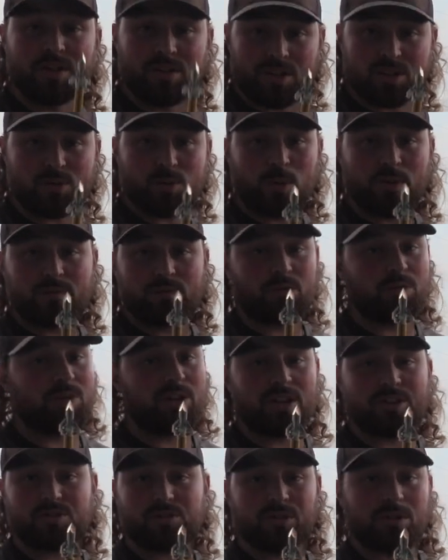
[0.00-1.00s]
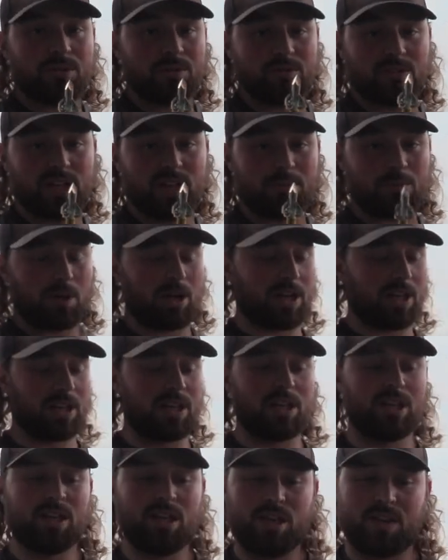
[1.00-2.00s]
This one flew dead true, dead money.
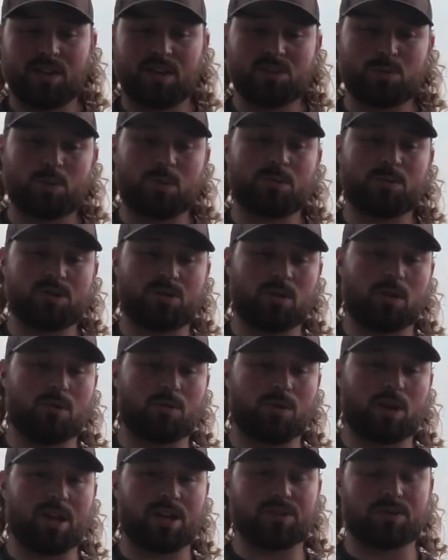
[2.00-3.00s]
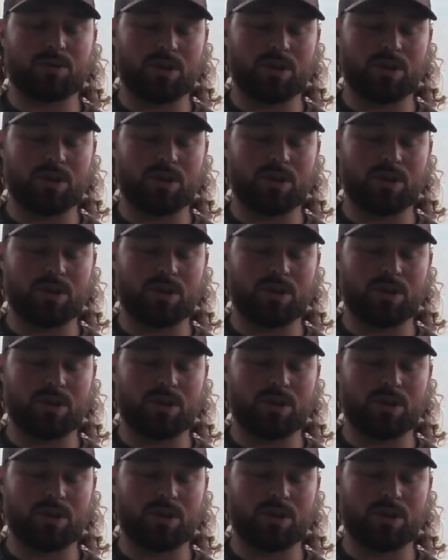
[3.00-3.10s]
This one was low right,